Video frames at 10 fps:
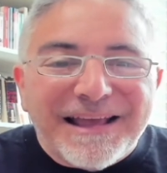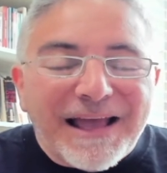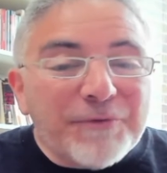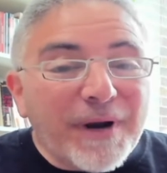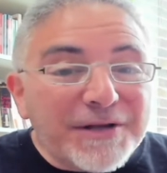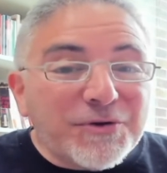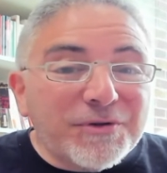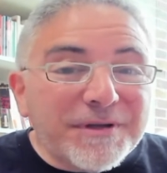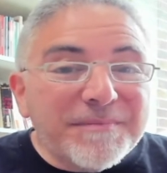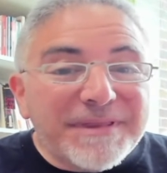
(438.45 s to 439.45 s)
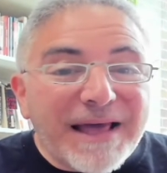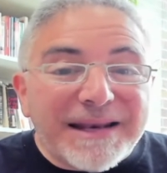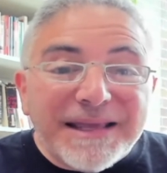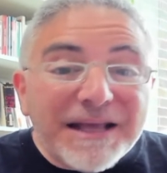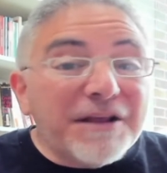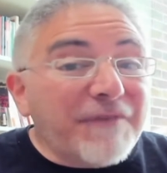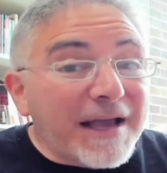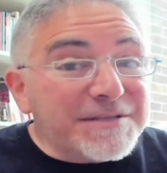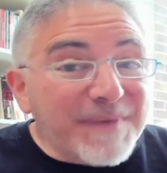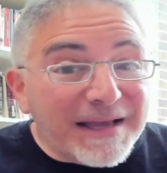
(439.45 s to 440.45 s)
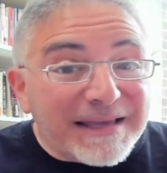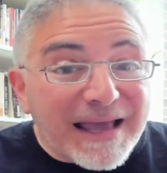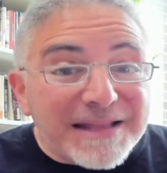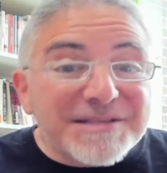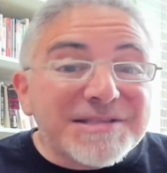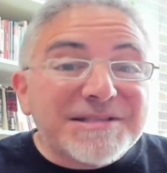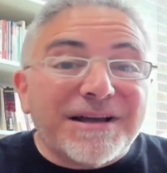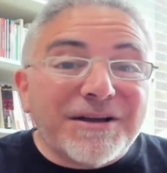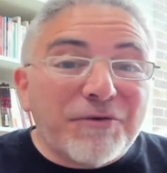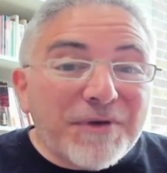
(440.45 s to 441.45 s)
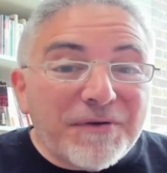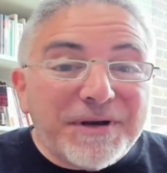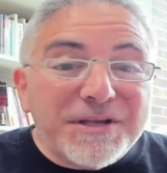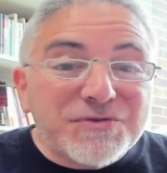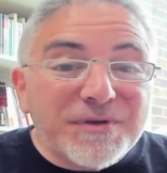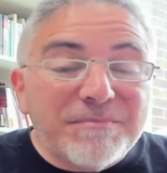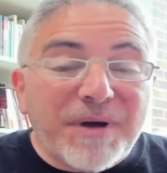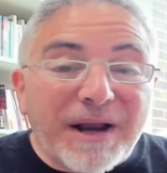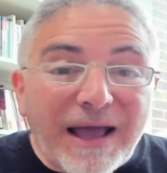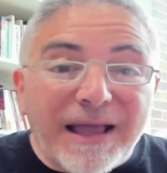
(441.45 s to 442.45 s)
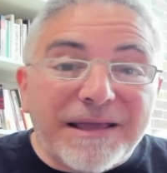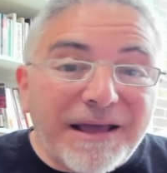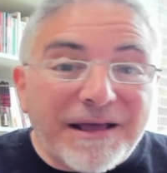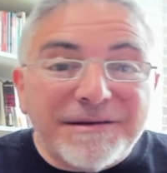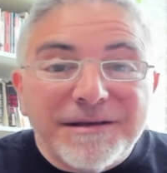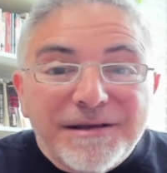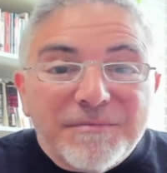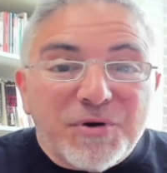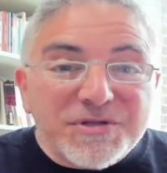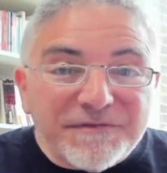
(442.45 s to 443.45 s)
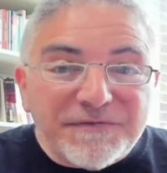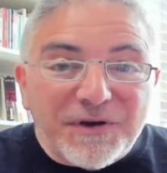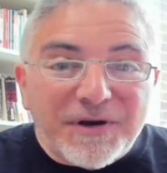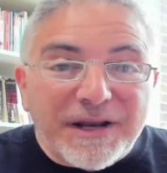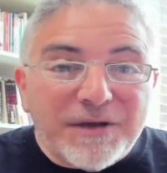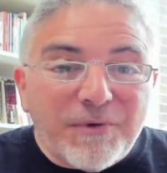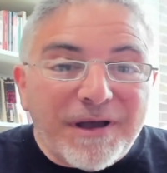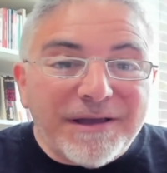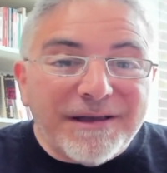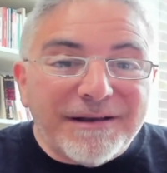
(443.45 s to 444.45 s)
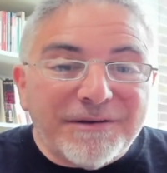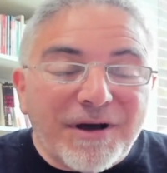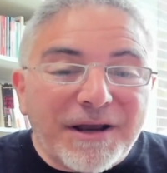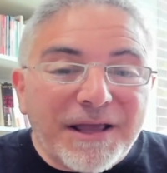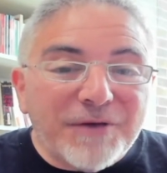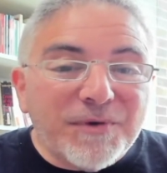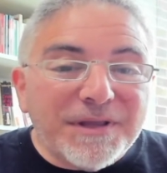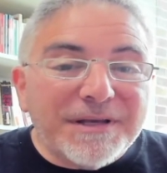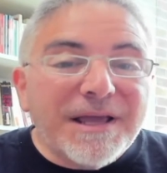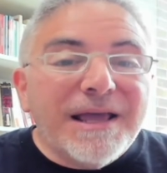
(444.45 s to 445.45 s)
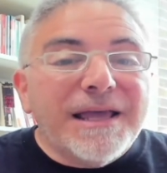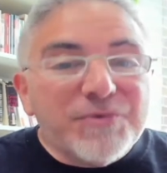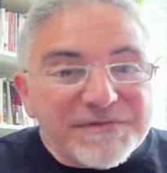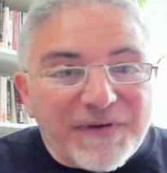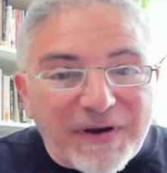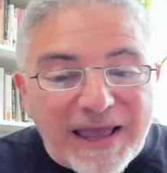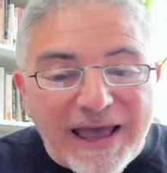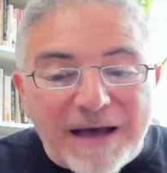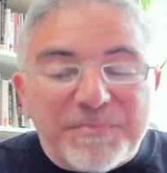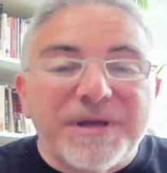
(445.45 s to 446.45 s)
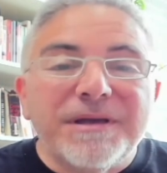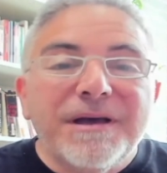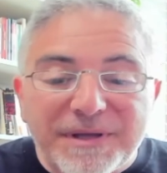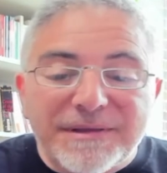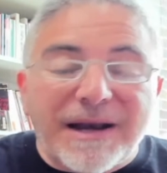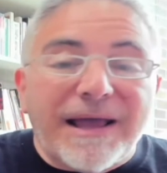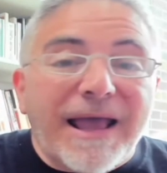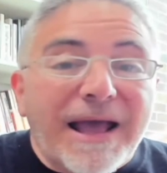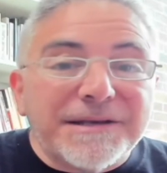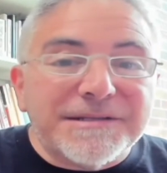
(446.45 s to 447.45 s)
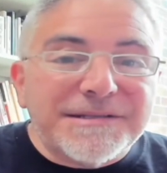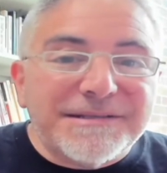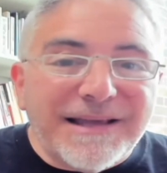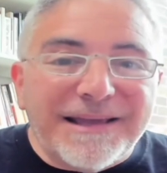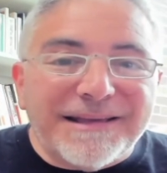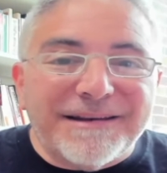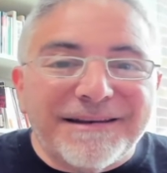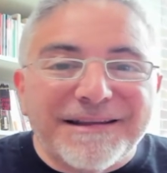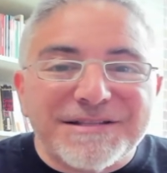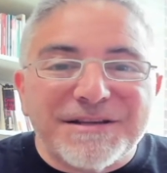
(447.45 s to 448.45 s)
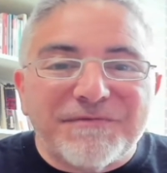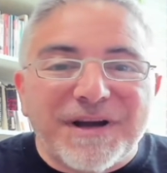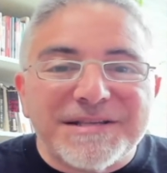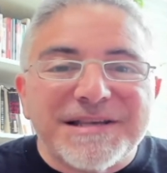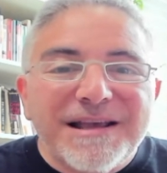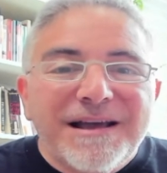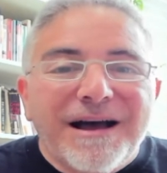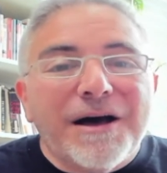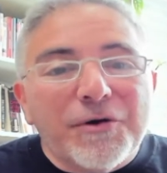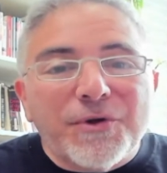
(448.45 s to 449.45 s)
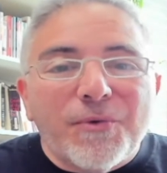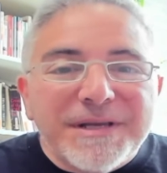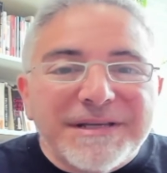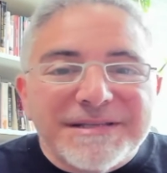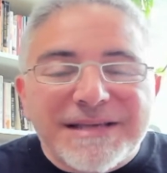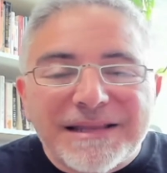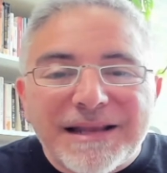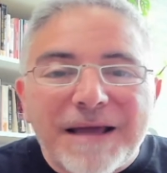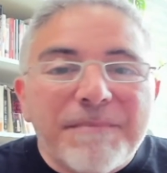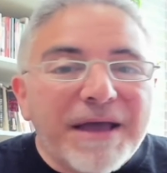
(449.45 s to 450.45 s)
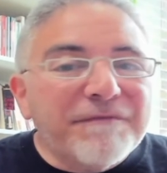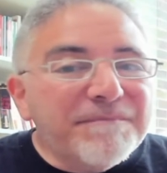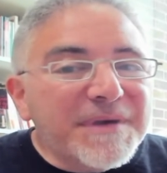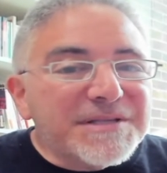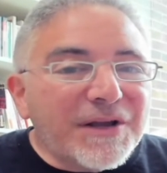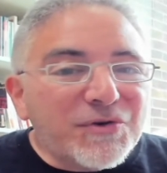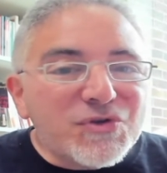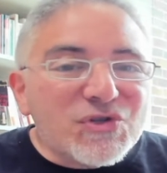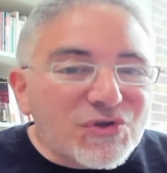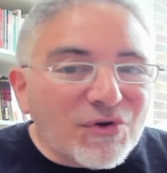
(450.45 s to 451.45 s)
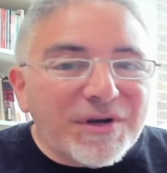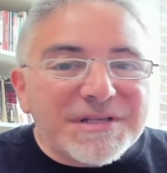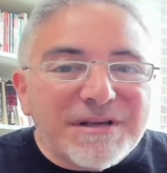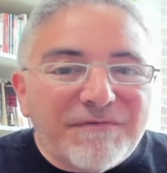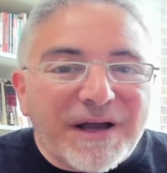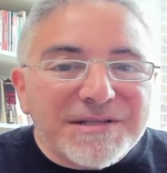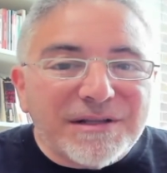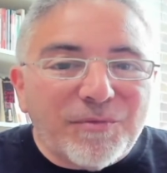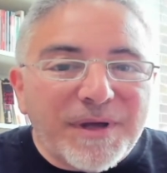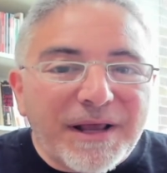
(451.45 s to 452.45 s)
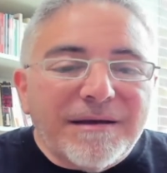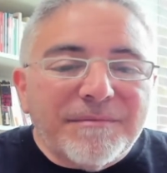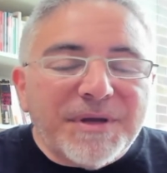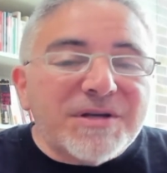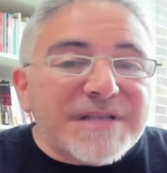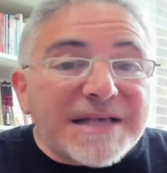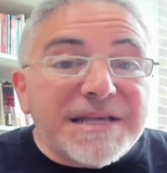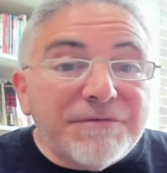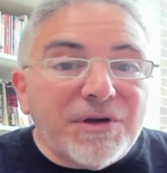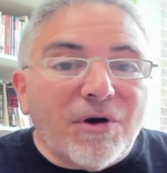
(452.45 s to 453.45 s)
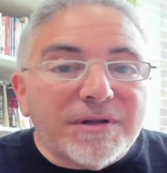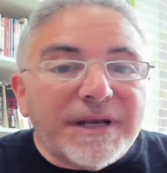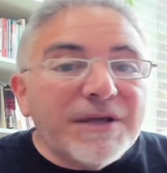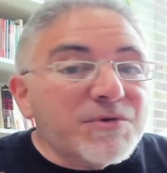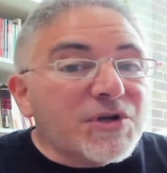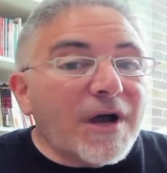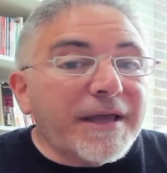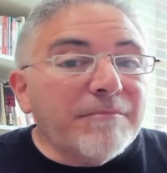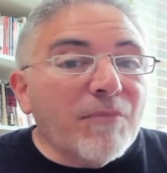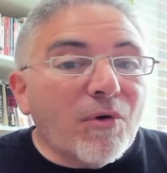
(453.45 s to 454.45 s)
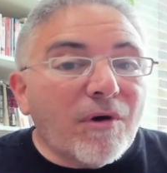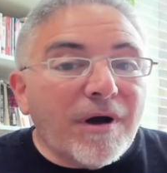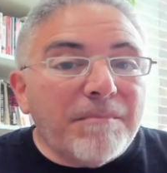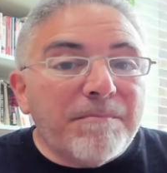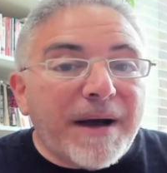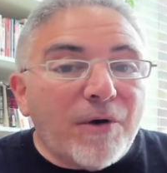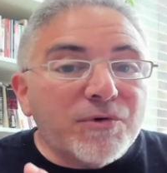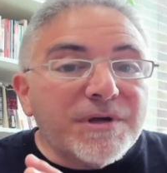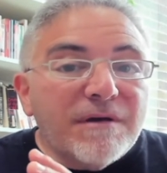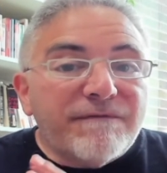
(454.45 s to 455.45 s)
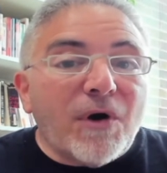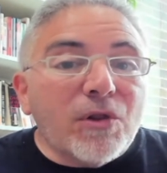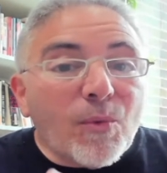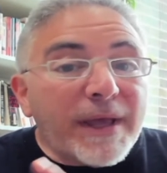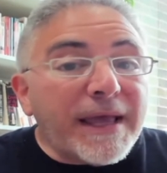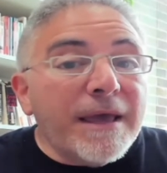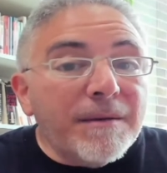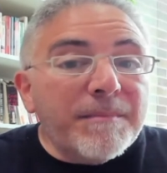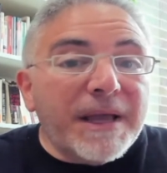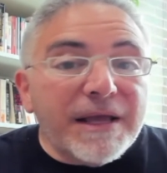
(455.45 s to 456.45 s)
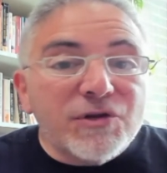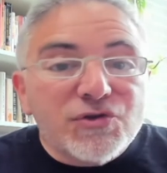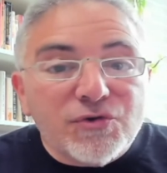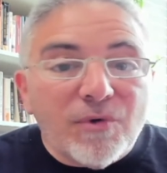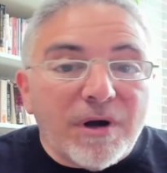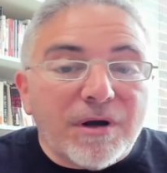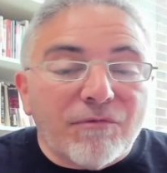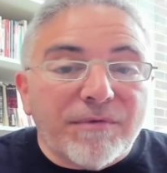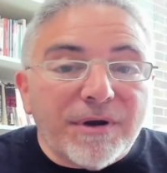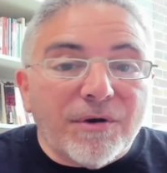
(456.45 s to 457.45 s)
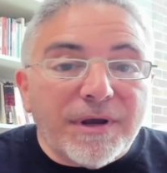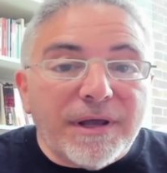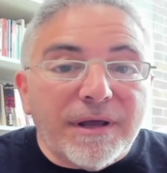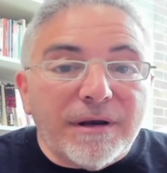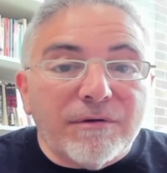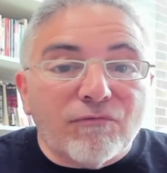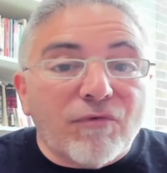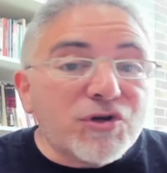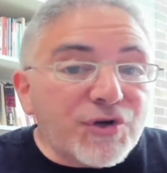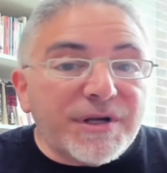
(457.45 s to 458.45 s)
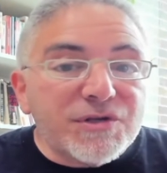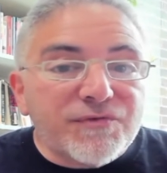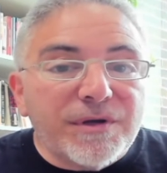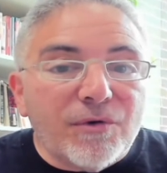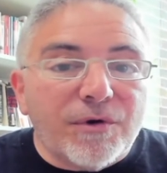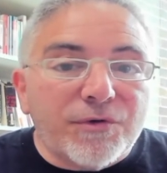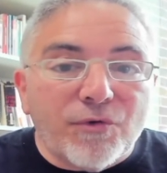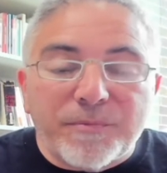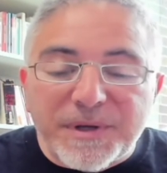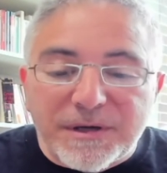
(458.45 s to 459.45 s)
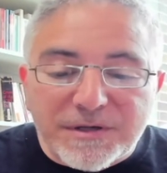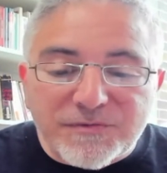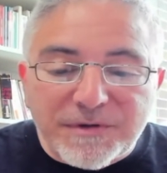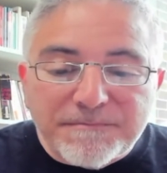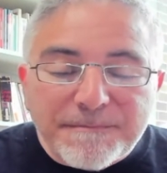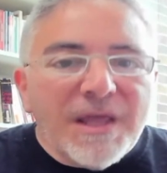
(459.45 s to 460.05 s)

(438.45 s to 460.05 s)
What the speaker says: And when I told him that he had advised me against a career in history, but I had persevered anyway and gone ahead with it, he was very happy that I hadn't taken his advice. Although he did say that I may have misunderstood his advice a little bit, because as he recalled it, he was talking more about following him into a career in Russian history or European history.